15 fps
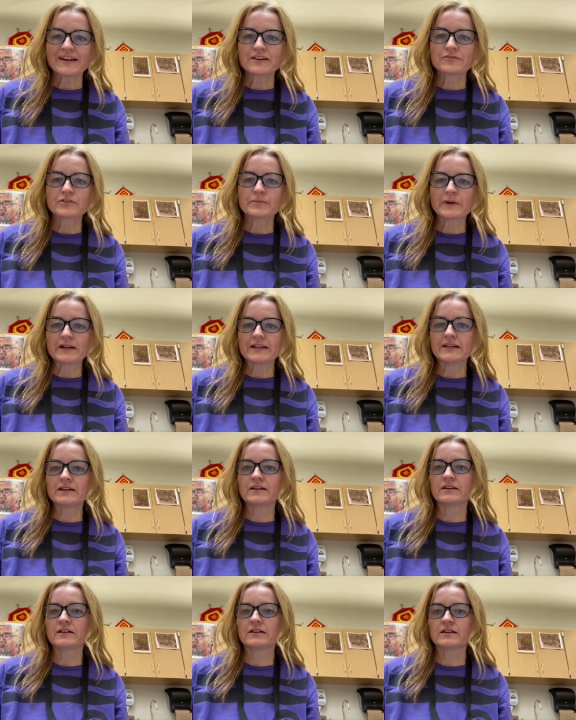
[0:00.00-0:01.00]
everybody.
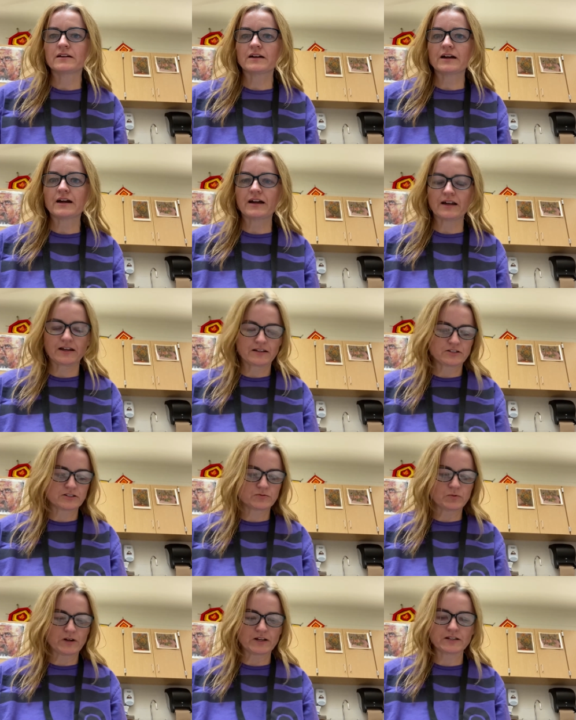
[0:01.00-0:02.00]
I
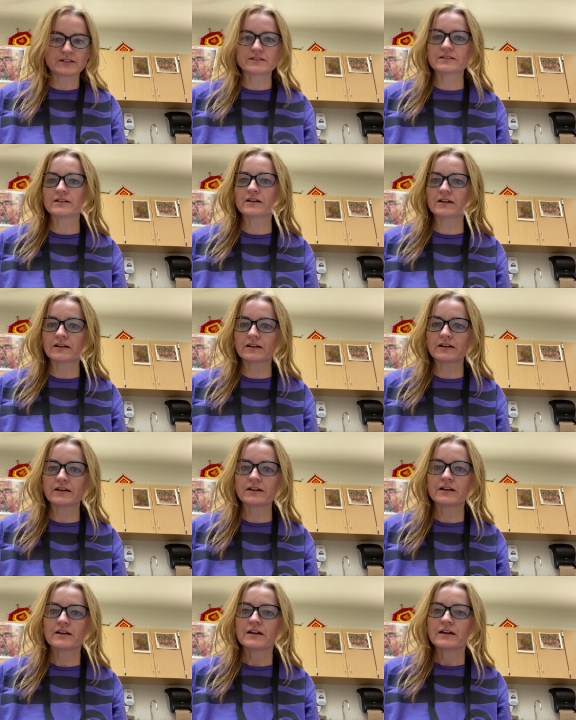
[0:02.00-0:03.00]
just wanted to
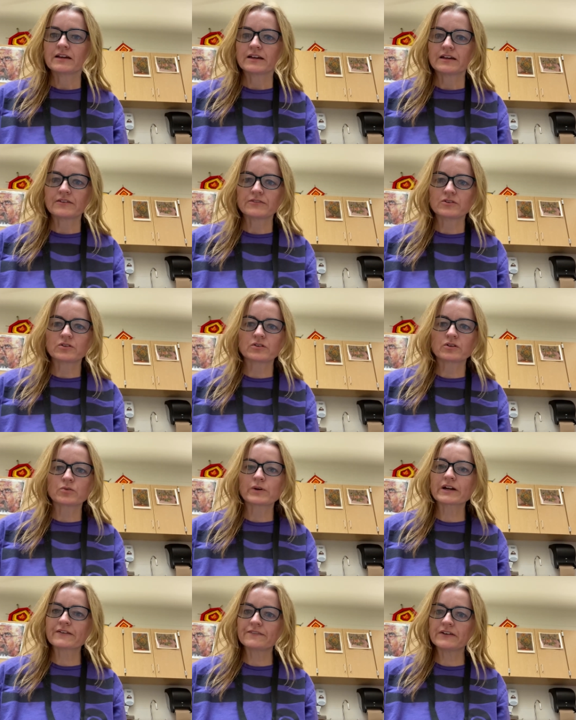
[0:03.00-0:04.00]
give you a
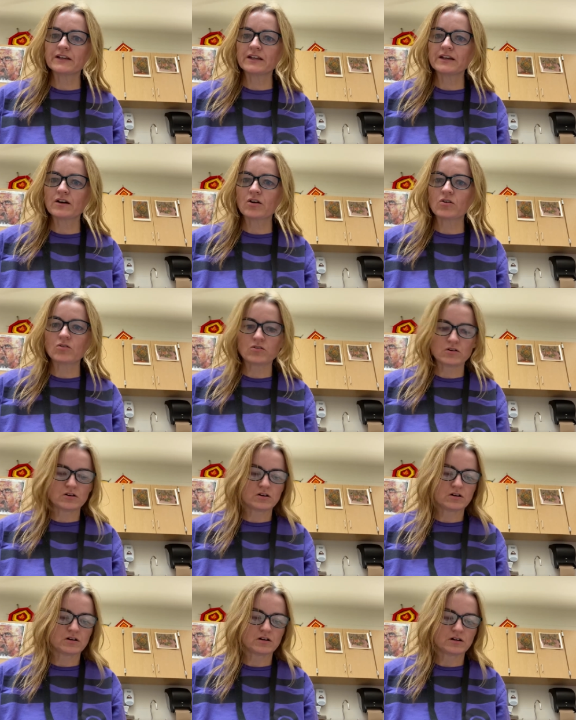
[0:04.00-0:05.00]
quick video
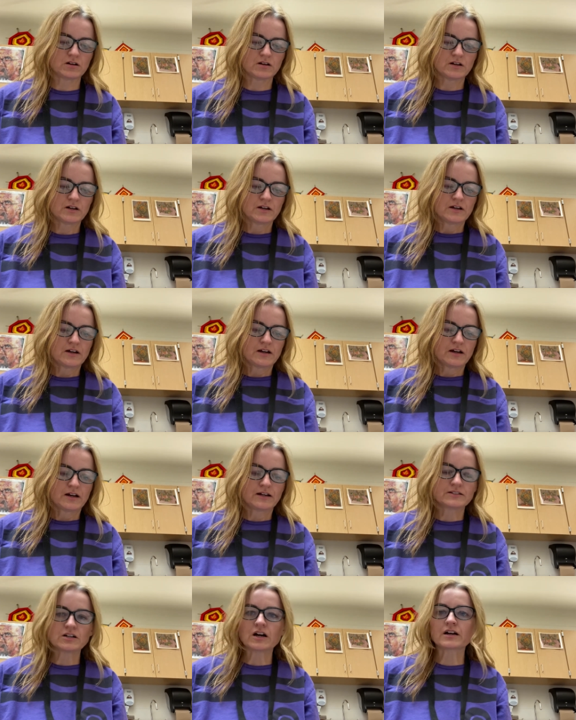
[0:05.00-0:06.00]

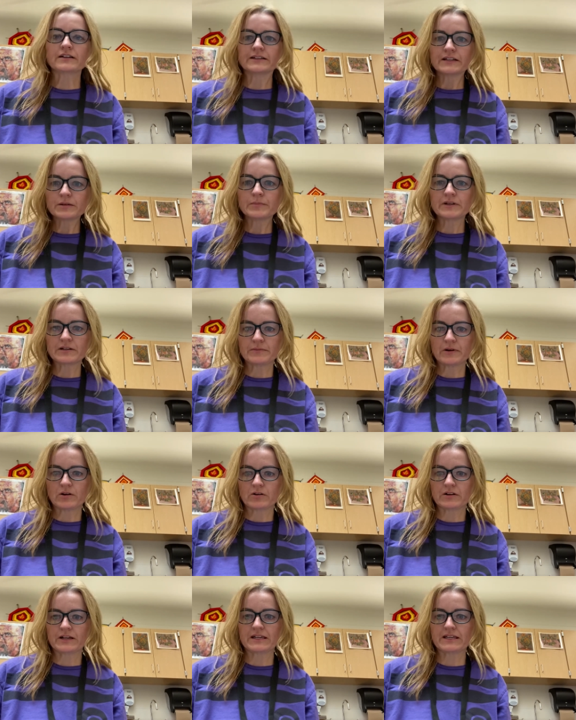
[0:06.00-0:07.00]
and talk a little bit
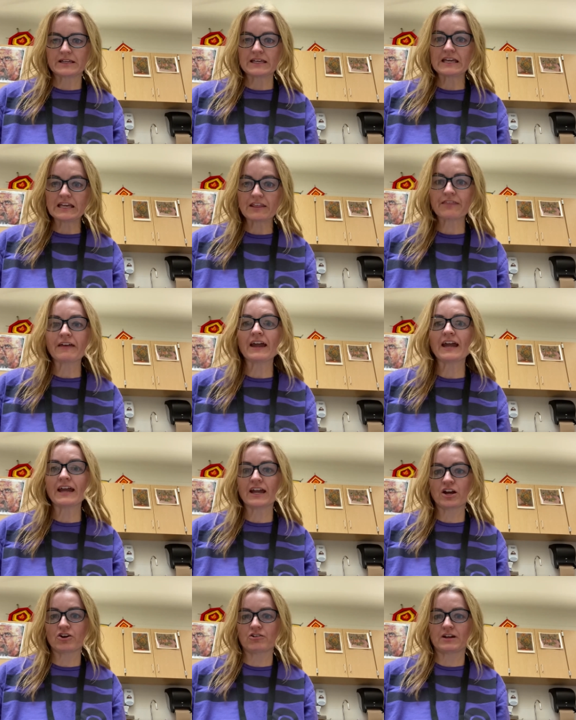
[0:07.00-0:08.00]
about Keith
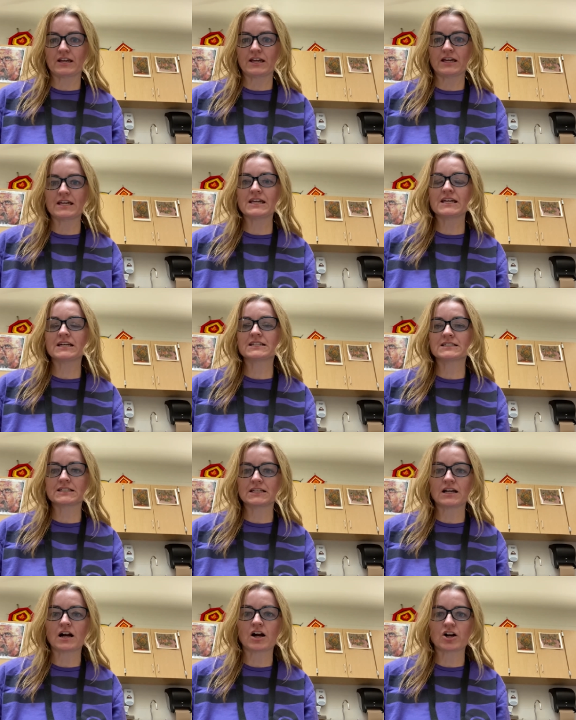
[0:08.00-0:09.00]
Haring. He is
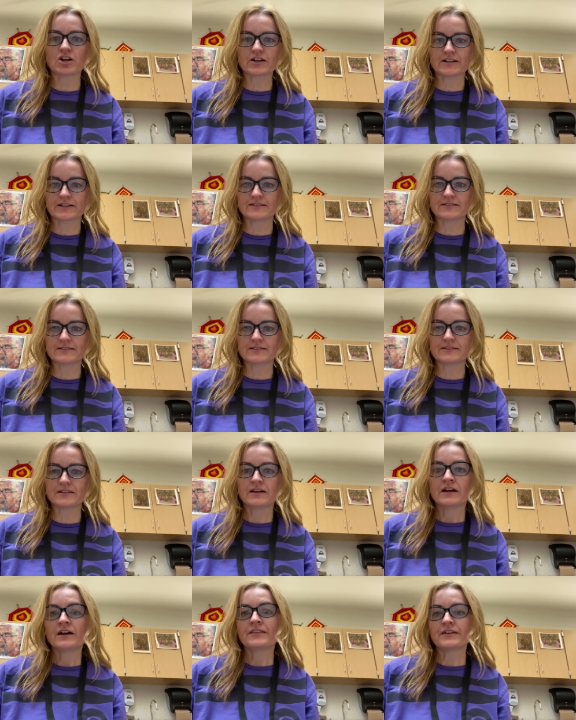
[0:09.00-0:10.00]
an artist
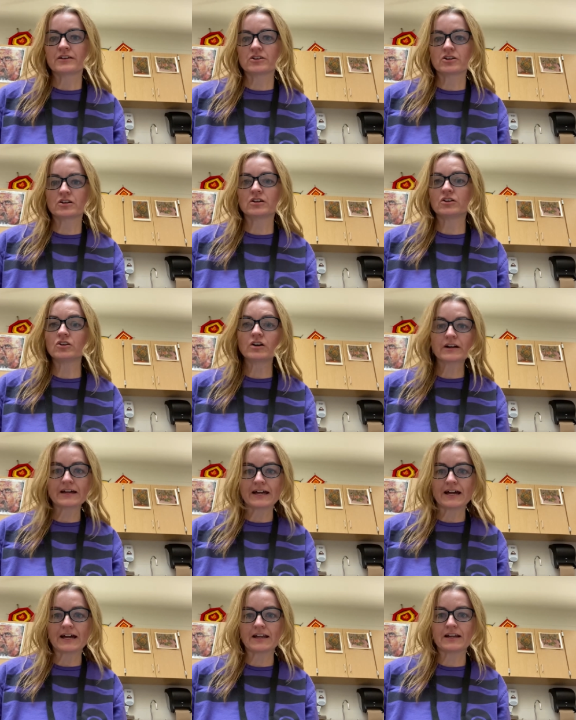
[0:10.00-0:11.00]
that you're going to look
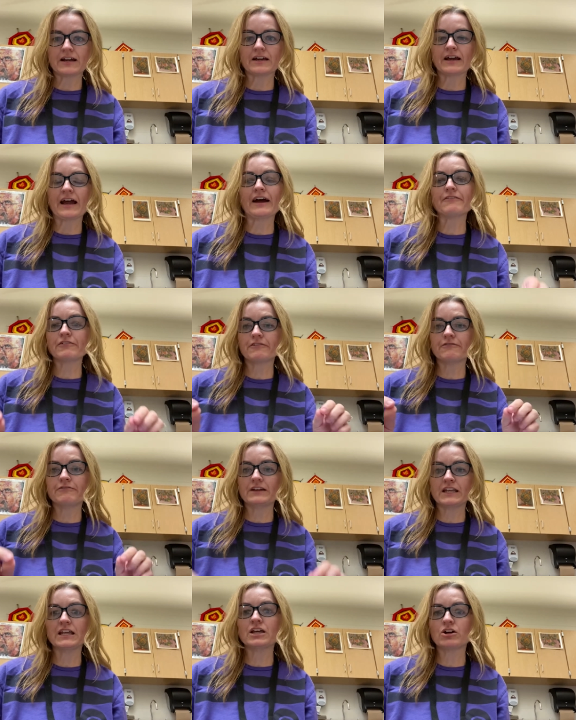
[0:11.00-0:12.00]
at. I have a
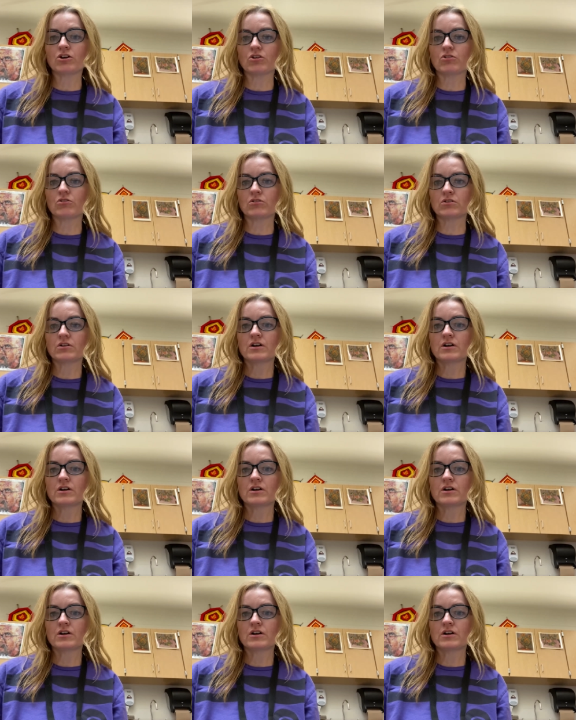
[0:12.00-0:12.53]
video